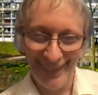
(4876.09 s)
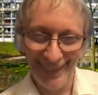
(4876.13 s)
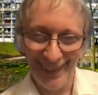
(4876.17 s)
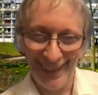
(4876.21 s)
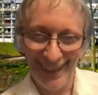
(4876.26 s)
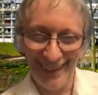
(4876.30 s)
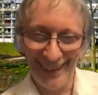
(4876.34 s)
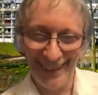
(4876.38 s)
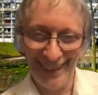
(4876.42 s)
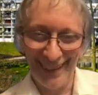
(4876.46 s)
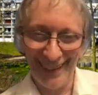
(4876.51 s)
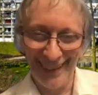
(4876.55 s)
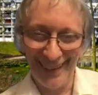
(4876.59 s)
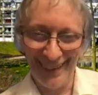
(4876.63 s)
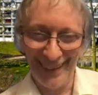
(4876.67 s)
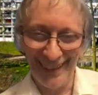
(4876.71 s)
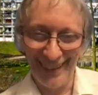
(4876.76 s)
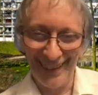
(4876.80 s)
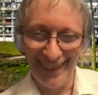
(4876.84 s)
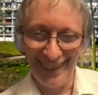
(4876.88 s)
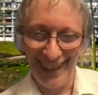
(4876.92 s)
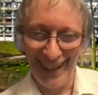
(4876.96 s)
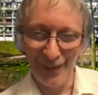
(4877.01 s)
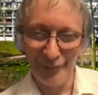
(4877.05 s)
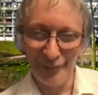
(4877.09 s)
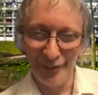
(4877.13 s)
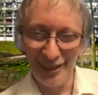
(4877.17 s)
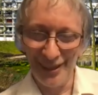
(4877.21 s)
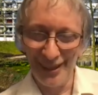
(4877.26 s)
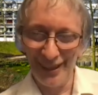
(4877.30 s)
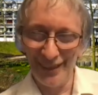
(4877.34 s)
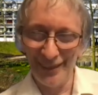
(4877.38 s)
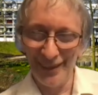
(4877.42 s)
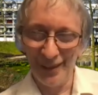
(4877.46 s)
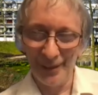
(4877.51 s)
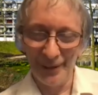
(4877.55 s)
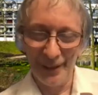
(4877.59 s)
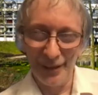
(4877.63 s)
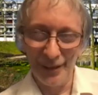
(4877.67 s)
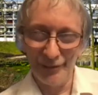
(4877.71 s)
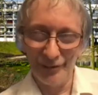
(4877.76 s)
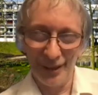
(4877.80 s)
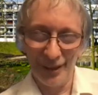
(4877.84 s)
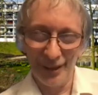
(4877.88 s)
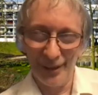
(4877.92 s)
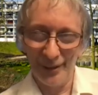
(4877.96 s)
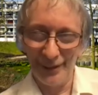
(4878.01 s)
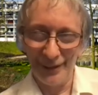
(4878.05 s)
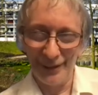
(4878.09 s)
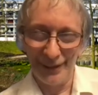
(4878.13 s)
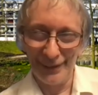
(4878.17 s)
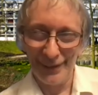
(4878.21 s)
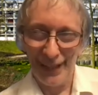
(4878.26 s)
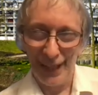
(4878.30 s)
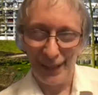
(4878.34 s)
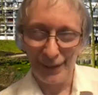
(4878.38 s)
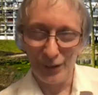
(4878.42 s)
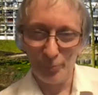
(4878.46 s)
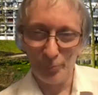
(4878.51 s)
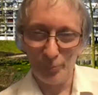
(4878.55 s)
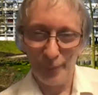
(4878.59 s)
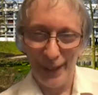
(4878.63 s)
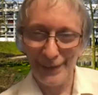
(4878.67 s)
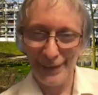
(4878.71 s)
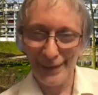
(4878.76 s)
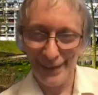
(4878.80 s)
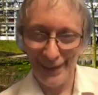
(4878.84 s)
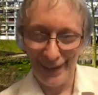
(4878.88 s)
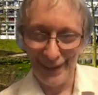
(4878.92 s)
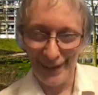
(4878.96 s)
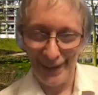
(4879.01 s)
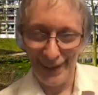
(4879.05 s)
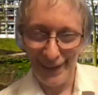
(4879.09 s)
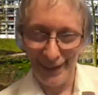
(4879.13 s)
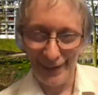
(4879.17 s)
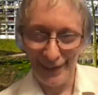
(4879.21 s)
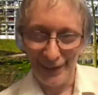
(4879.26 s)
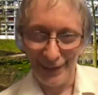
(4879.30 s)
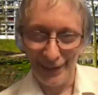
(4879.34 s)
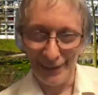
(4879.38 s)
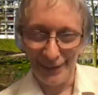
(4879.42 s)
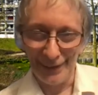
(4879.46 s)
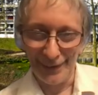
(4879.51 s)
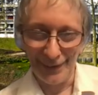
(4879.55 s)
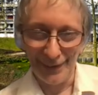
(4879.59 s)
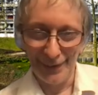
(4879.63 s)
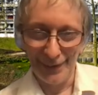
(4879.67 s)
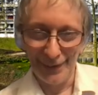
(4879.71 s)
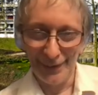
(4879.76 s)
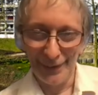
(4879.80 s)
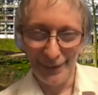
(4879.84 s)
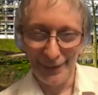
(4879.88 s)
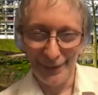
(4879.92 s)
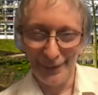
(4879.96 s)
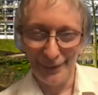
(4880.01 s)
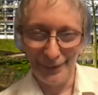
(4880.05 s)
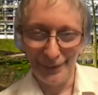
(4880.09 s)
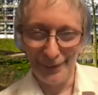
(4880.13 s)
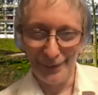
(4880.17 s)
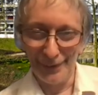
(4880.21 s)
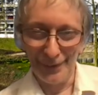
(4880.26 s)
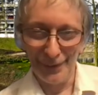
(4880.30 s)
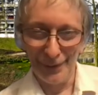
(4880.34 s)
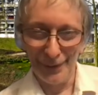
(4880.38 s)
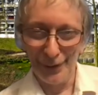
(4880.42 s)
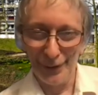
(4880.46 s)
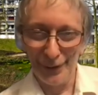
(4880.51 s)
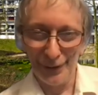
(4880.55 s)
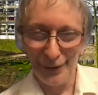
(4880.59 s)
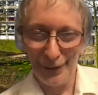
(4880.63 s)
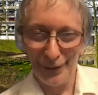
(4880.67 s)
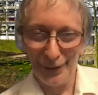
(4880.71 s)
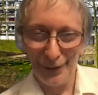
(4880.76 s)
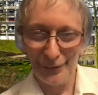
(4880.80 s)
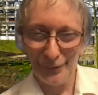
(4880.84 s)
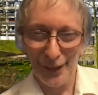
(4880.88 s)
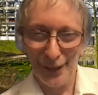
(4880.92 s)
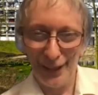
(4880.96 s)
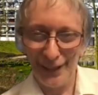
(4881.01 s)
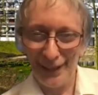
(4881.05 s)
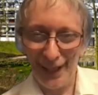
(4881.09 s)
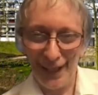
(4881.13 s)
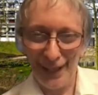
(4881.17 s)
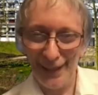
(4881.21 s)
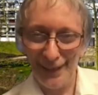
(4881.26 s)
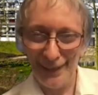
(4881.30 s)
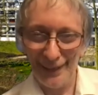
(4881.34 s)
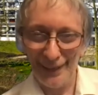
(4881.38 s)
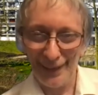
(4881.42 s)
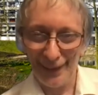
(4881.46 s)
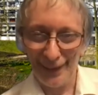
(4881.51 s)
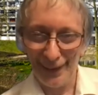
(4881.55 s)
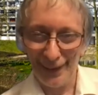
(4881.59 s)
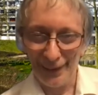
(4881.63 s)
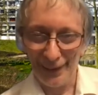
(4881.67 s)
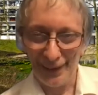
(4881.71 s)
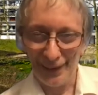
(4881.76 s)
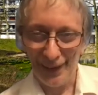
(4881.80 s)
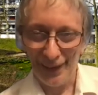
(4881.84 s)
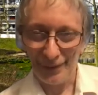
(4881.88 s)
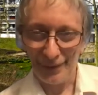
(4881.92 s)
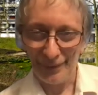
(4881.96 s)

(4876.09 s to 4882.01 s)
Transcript: And AlphaZero, even though it attacks better than he does, can't write anything like that.